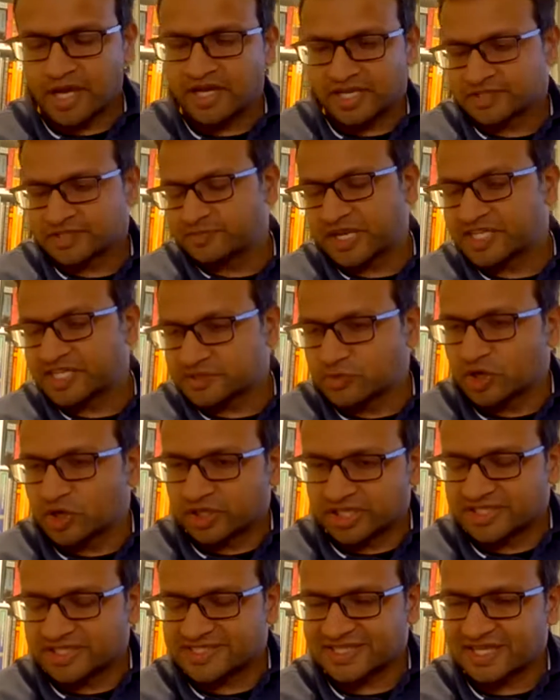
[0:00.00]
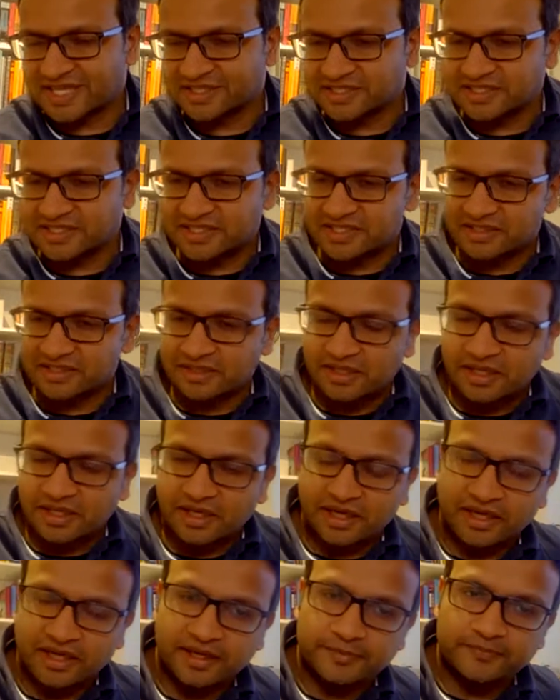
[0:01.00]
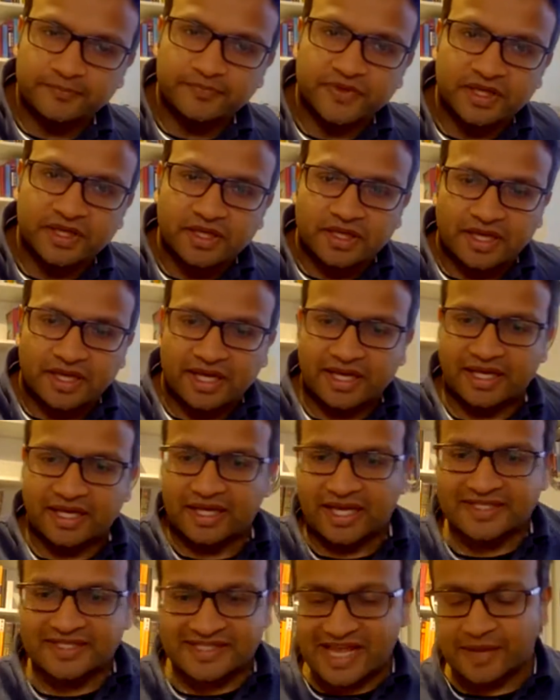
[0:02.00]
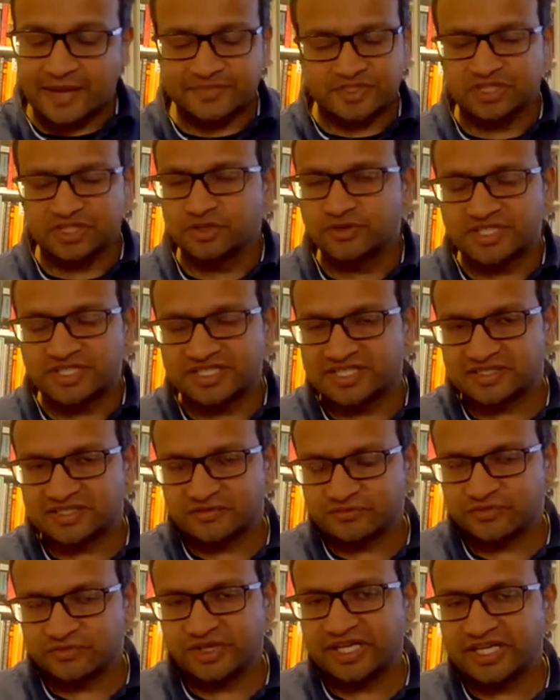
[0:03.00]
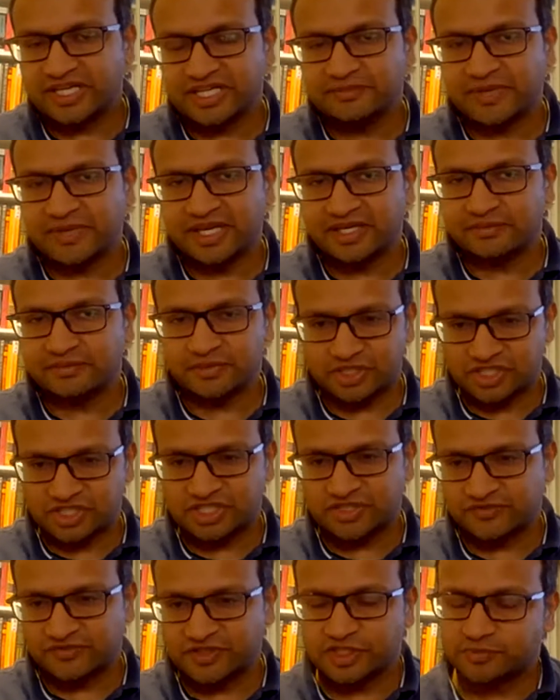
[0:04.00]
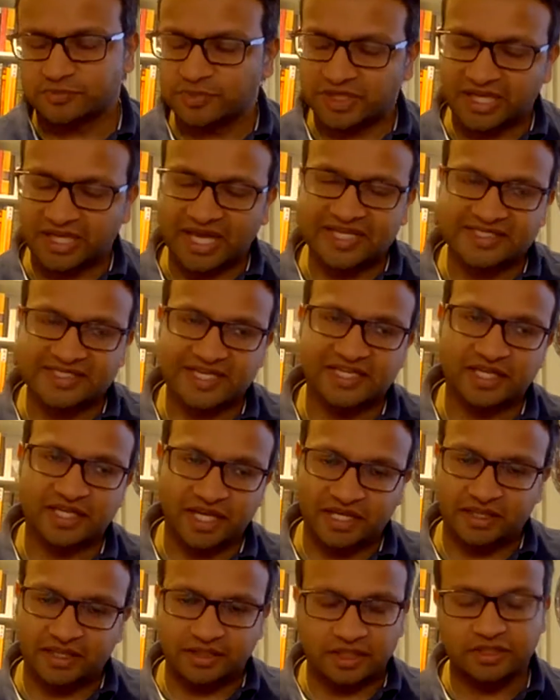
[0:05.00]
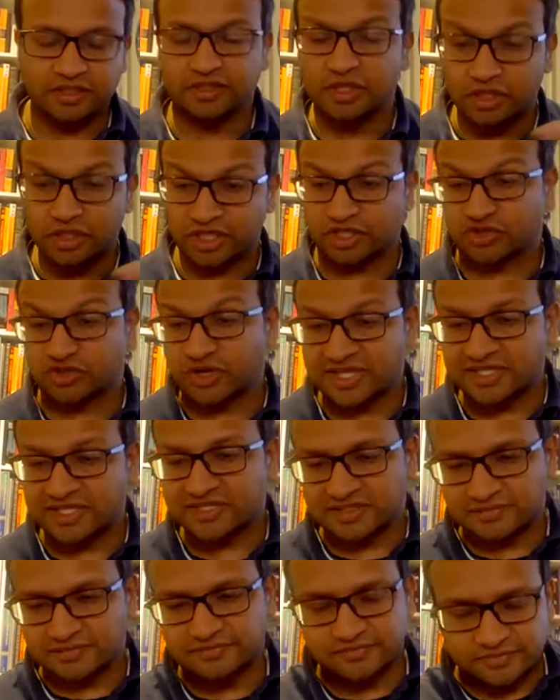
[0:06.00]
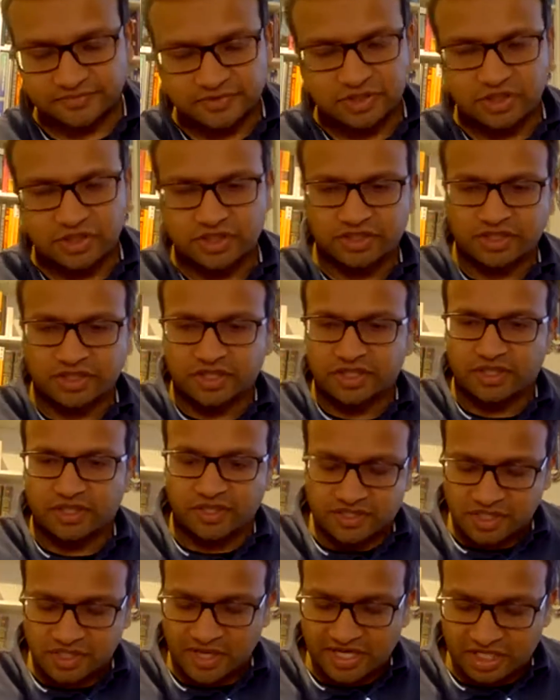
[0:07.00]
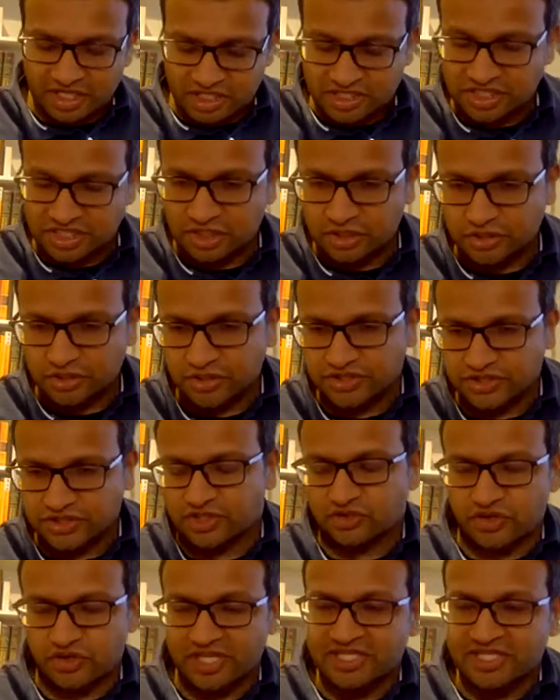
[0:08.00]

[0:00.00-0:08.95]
as benchmarking standards. As an absolute, it doesn't really make much difference, but as they look at trends. You look at so NHS England looks at